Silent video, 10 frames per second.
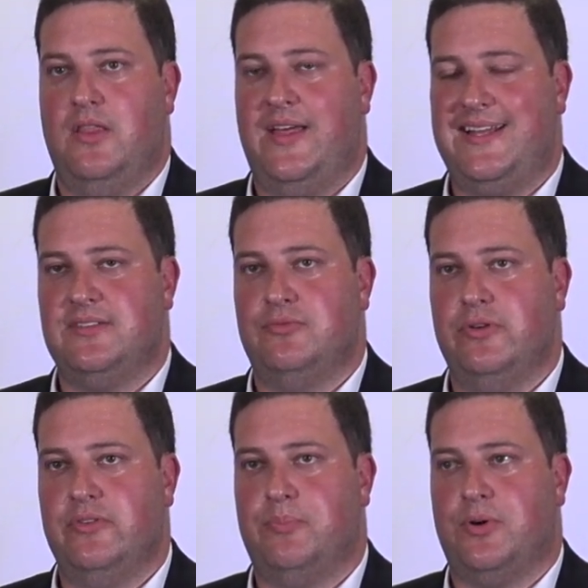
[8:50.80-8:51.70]
That
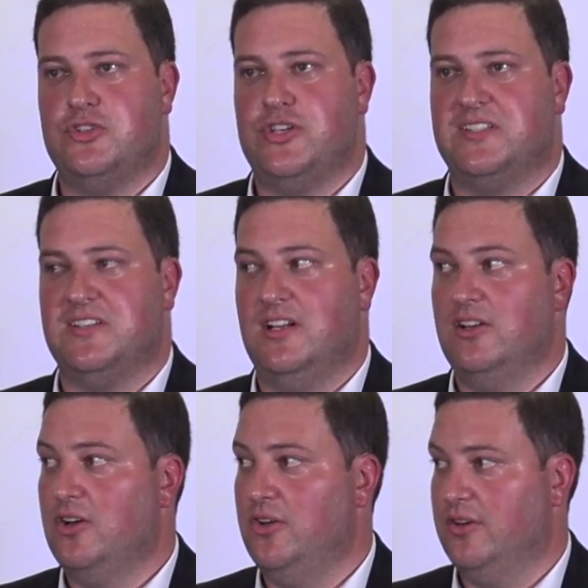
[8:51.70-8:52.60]
river project
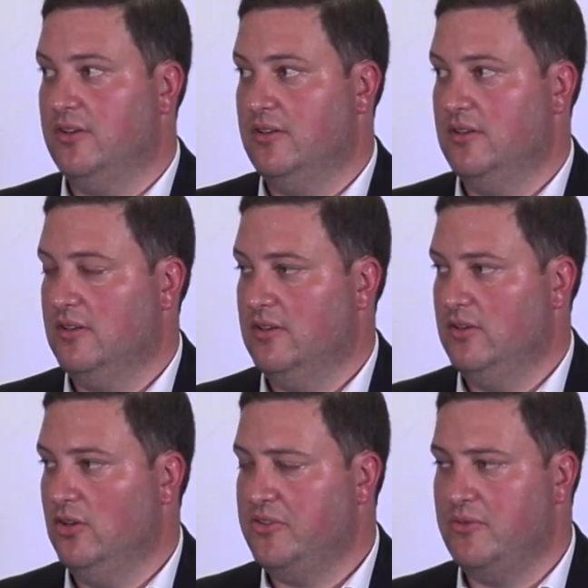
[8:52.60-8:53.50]
alone,
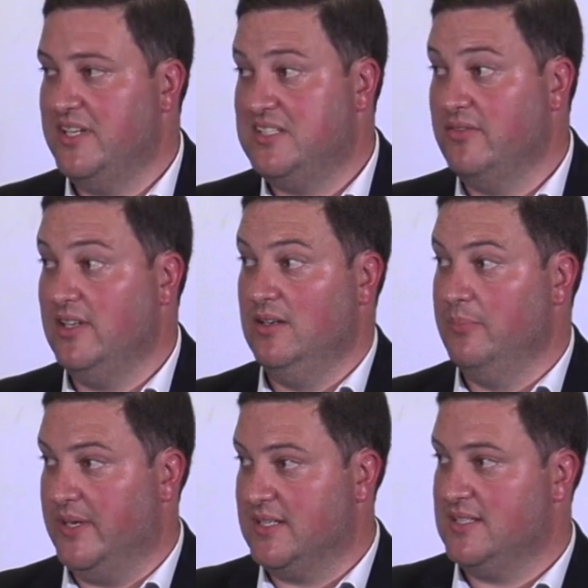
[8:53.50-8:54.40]
not the rest of the
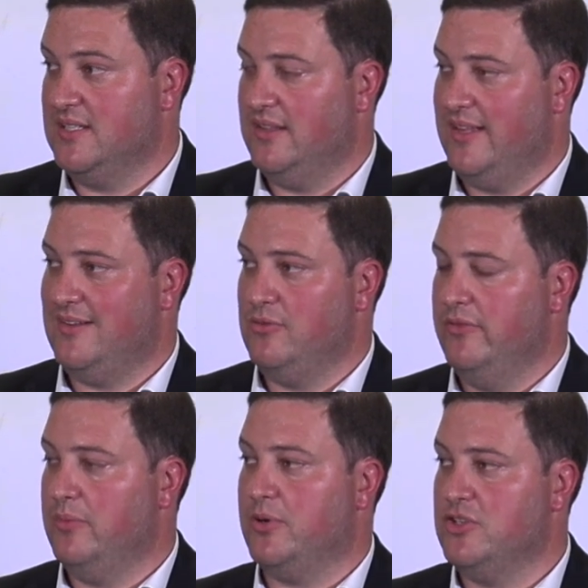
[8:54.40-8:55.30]
Olympics, that
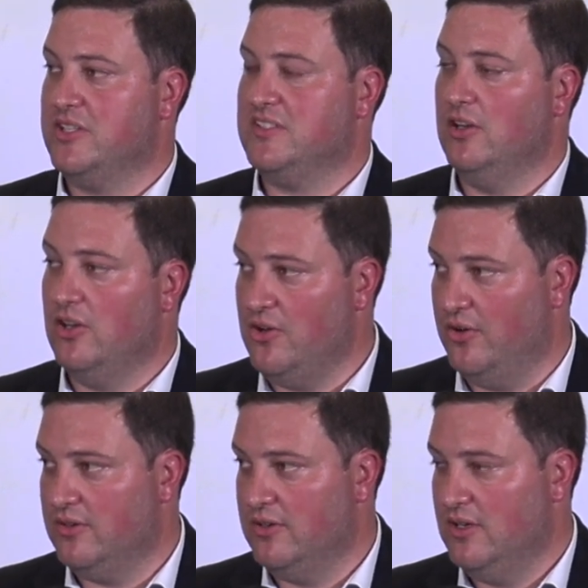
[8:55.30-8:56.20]
river project alone
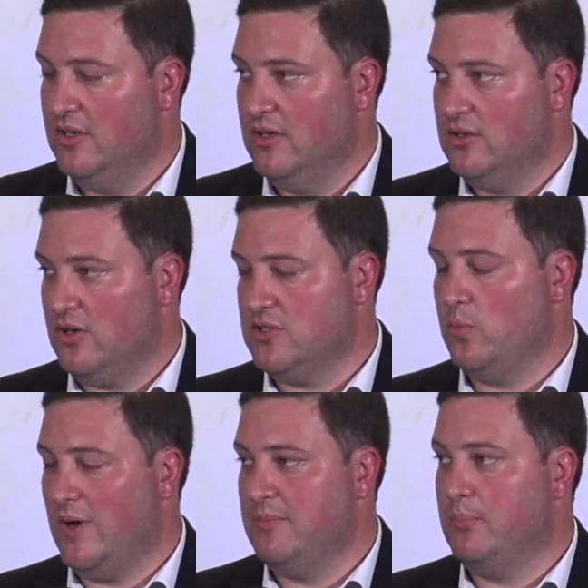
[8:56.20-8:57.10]
cost
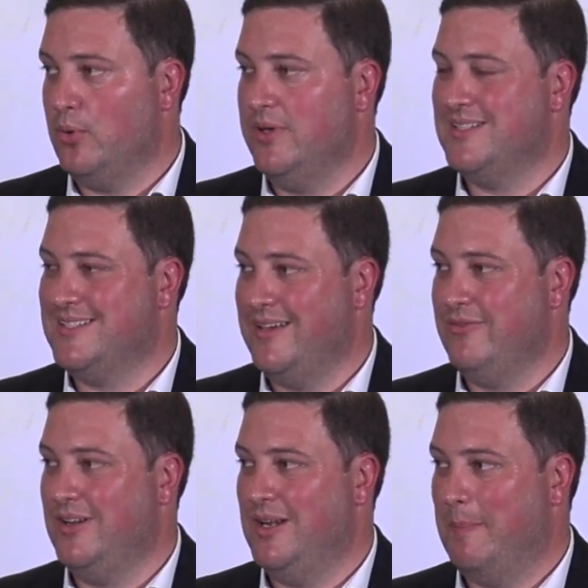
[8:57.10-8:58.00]

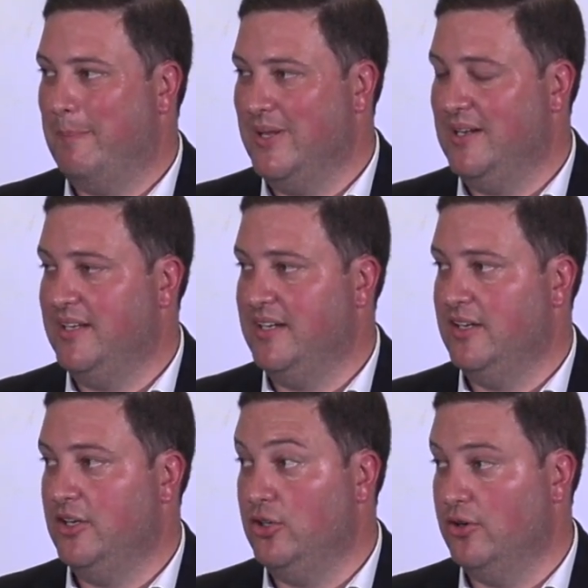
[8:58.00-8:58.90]
1.7 billion
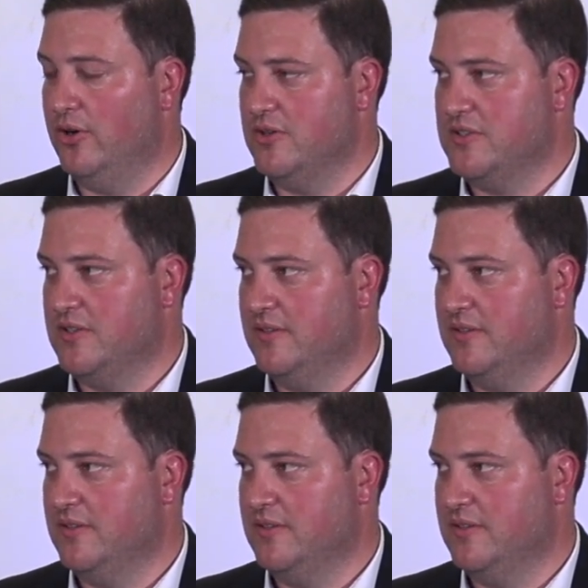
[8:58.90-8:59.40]
euros.